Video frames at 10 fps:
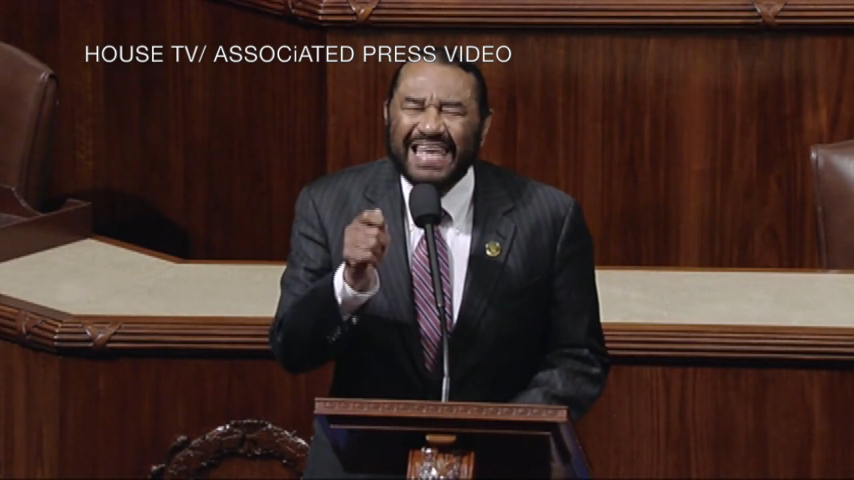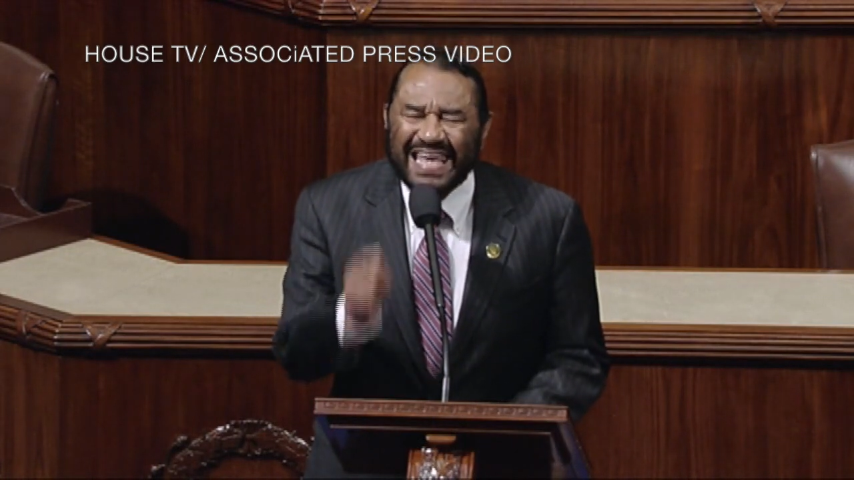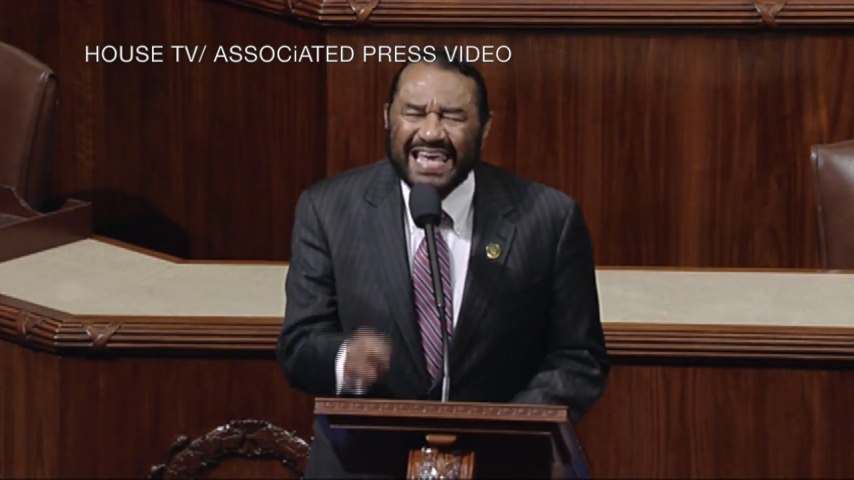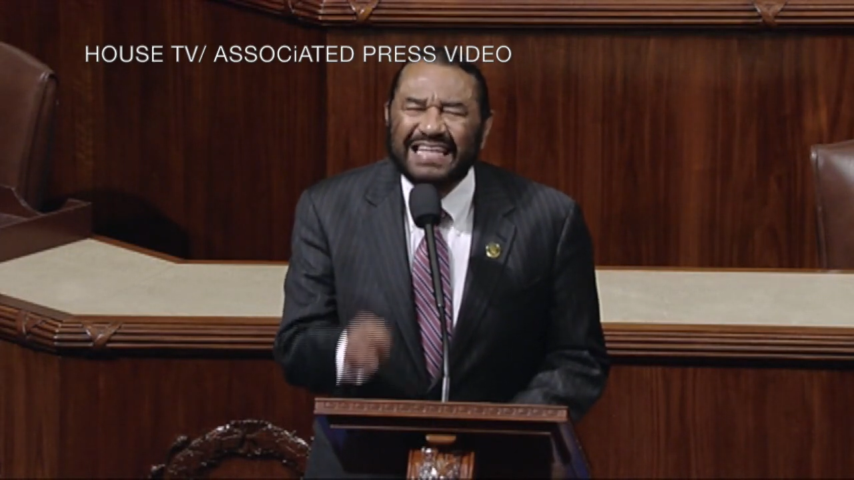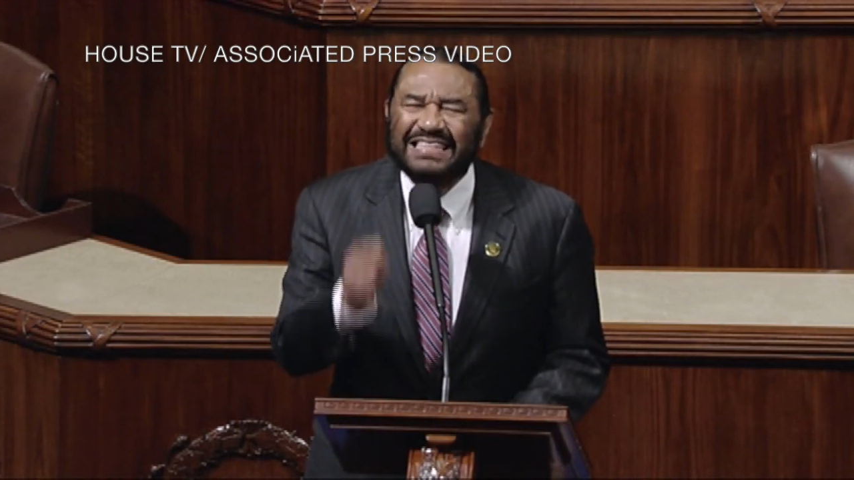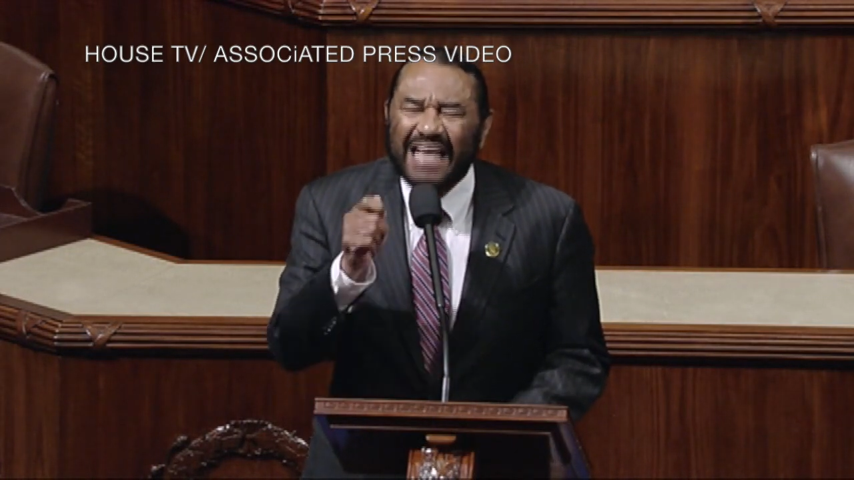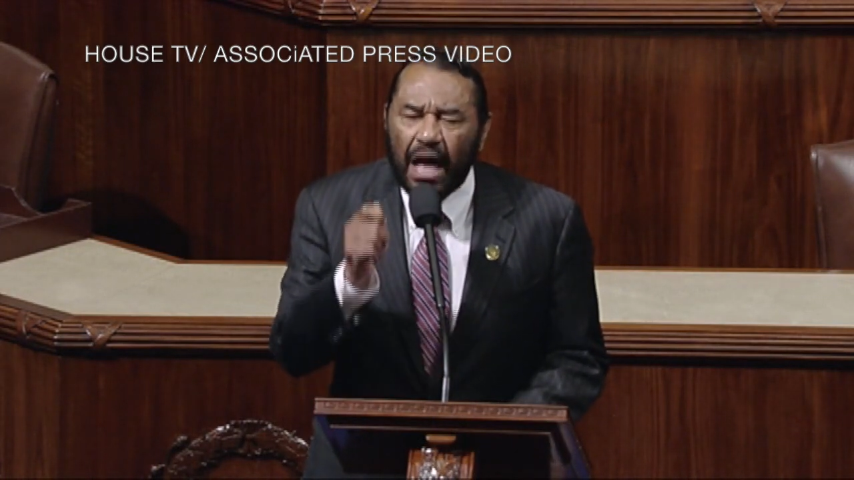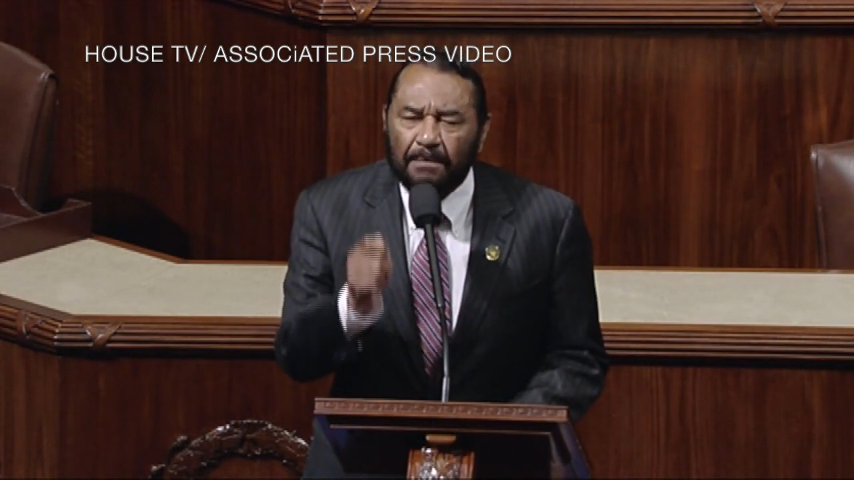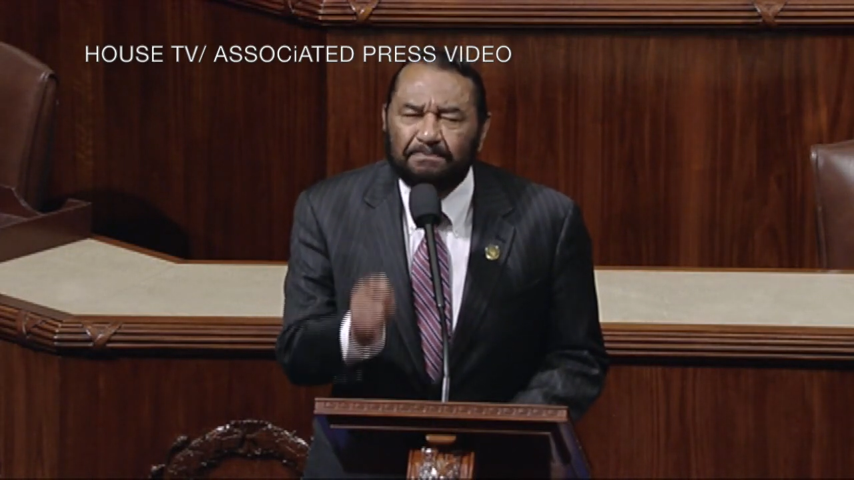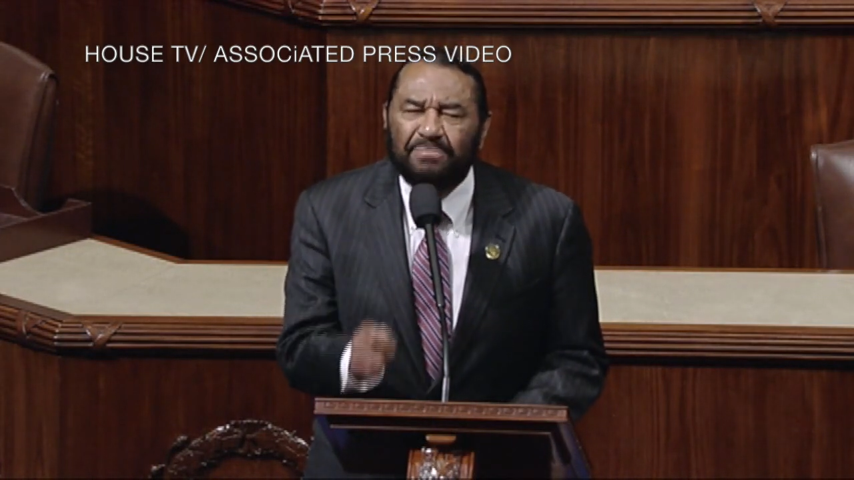is
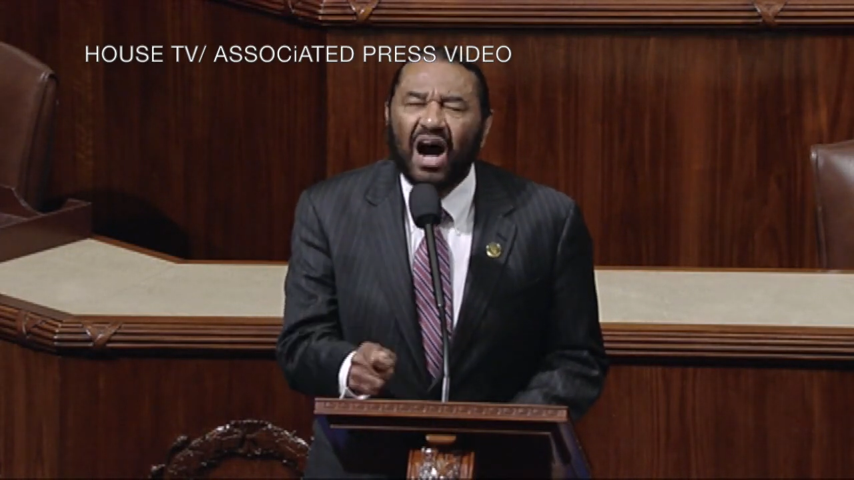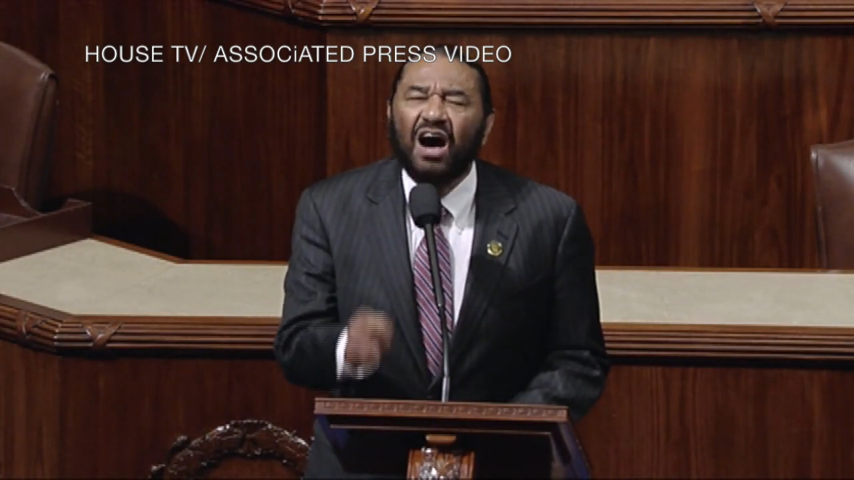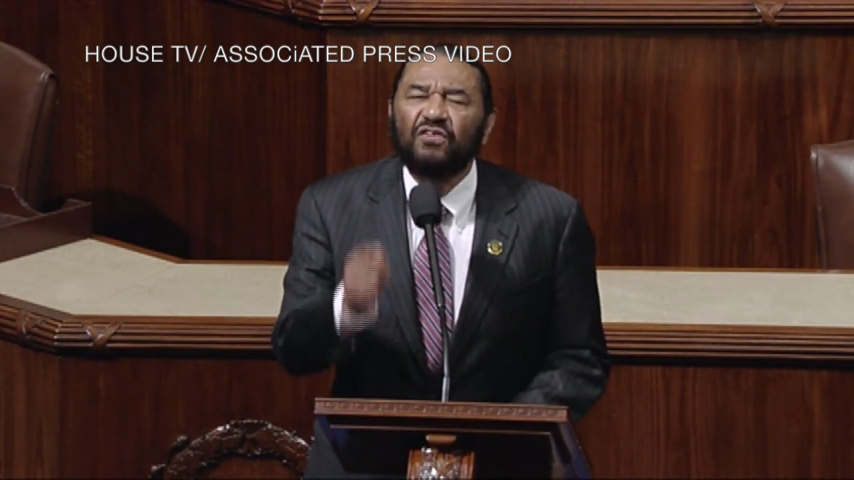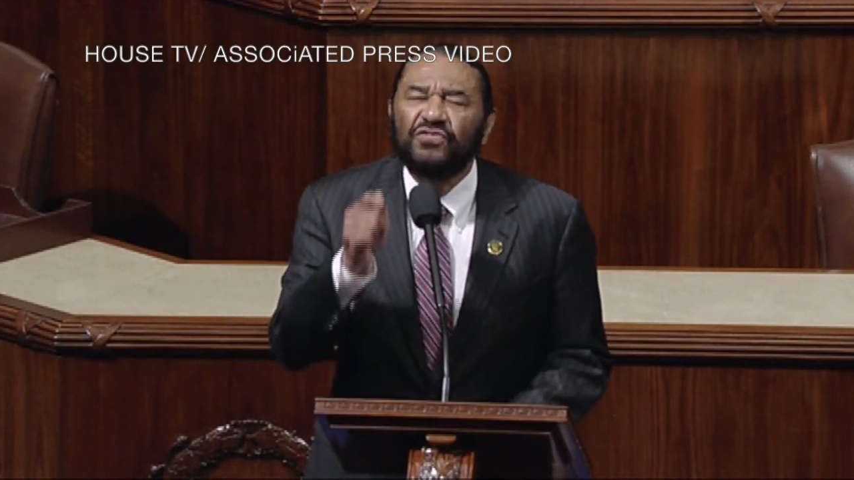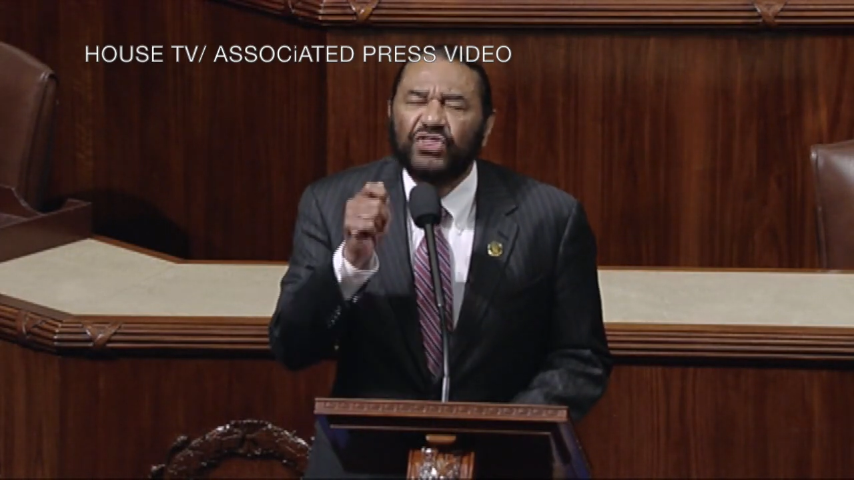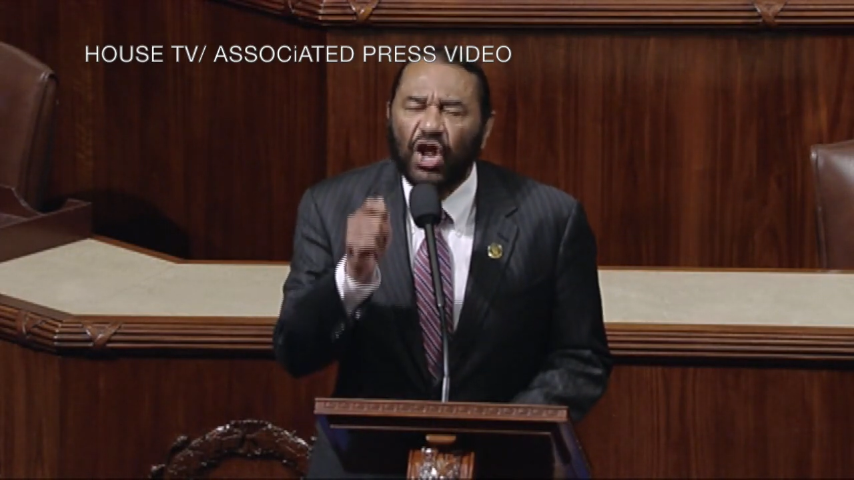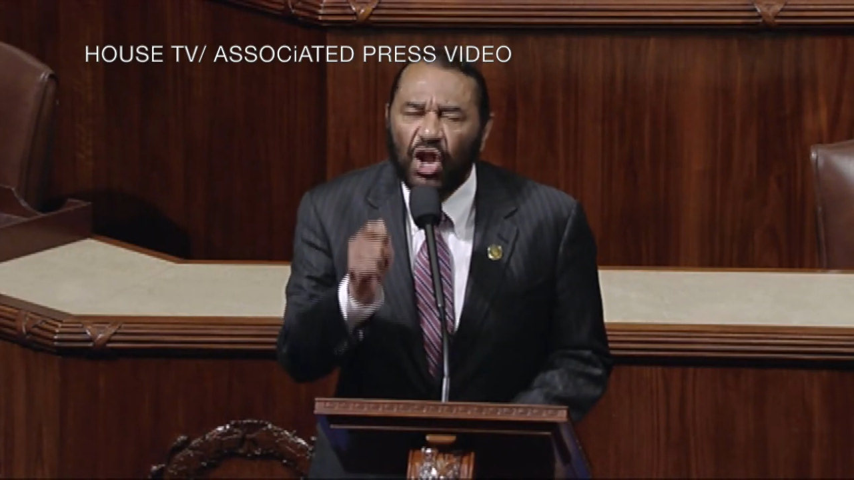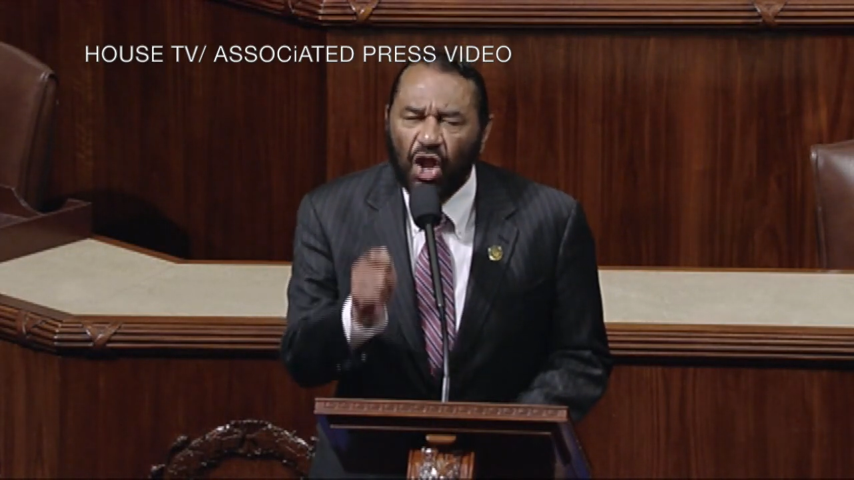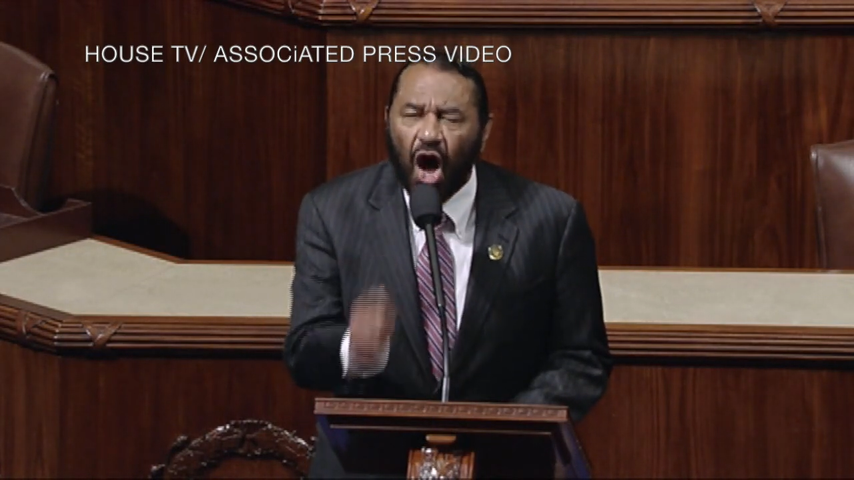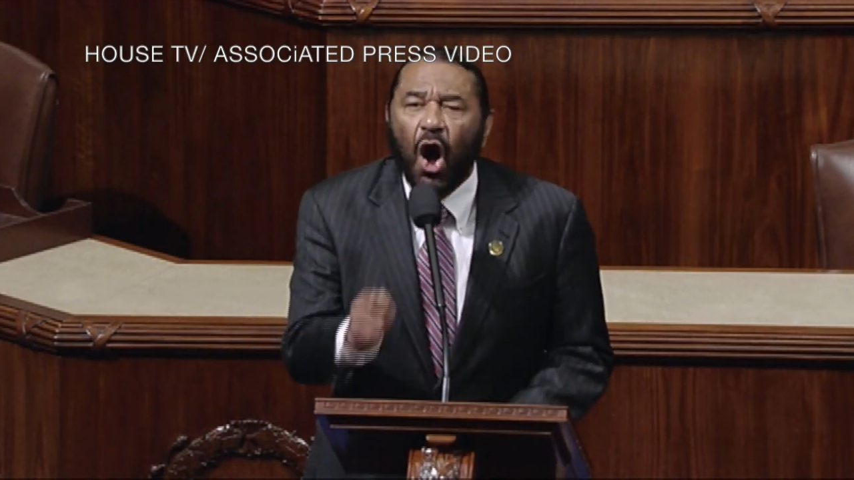above the
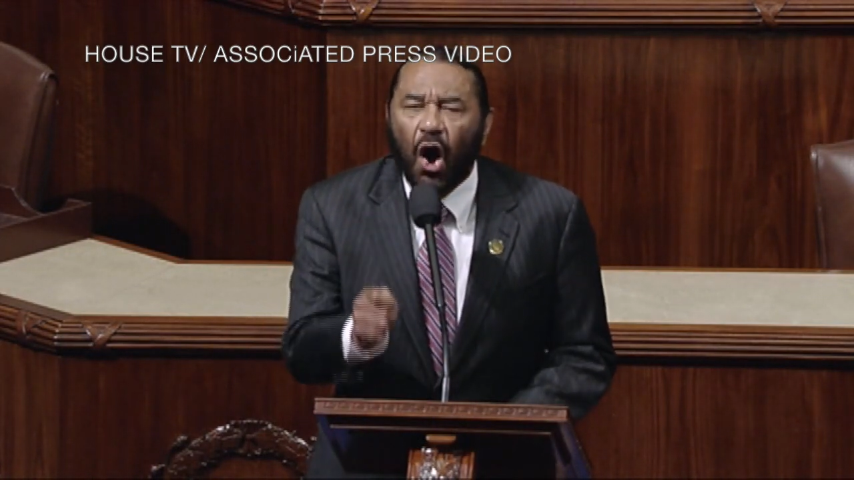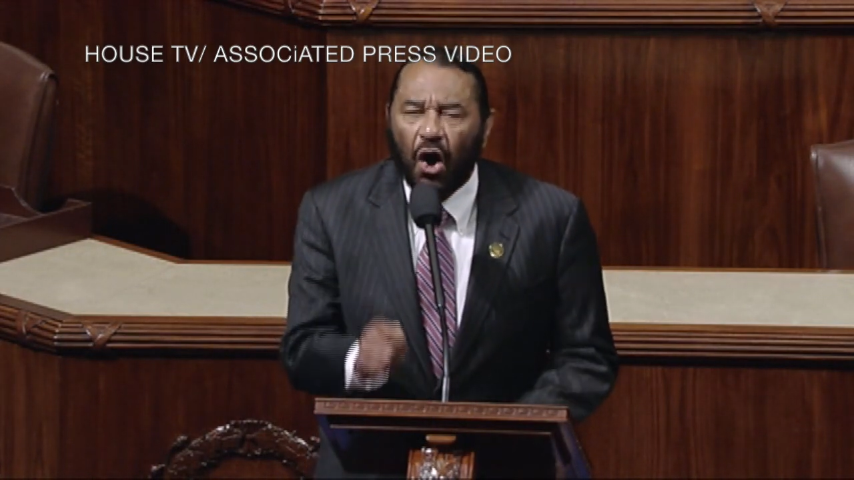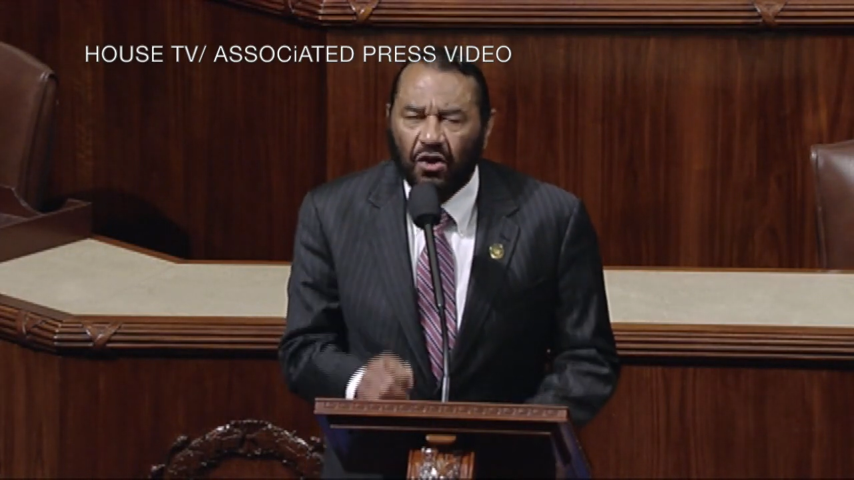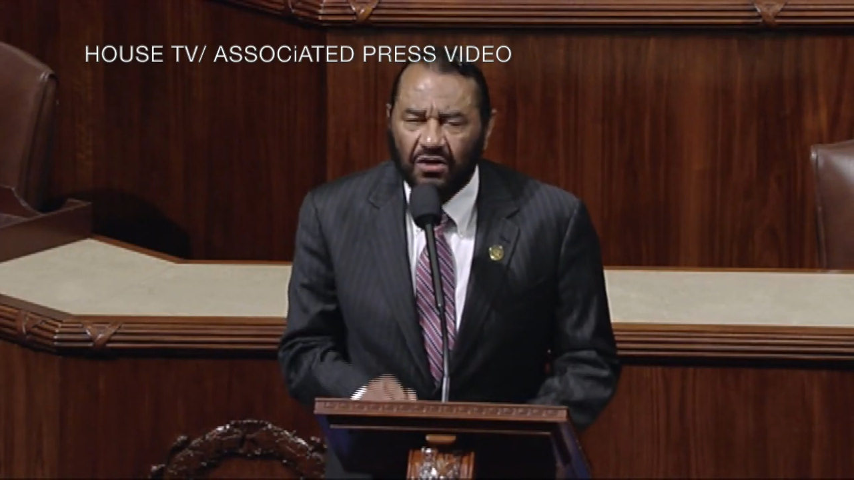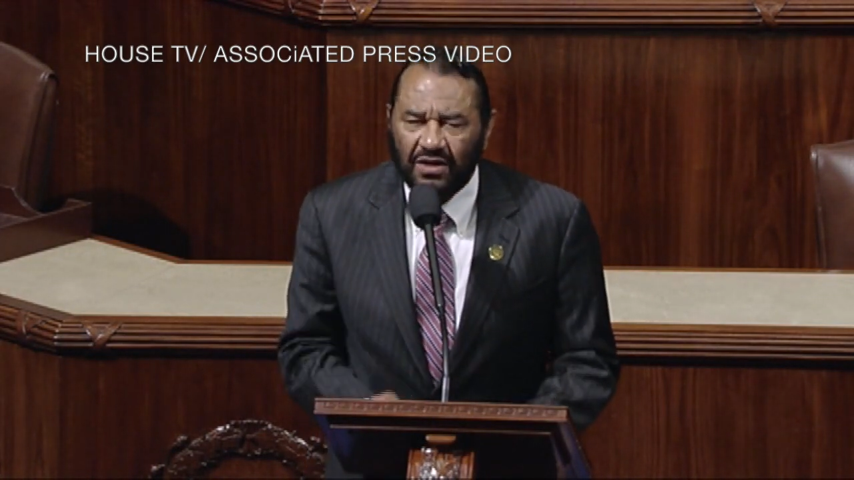law,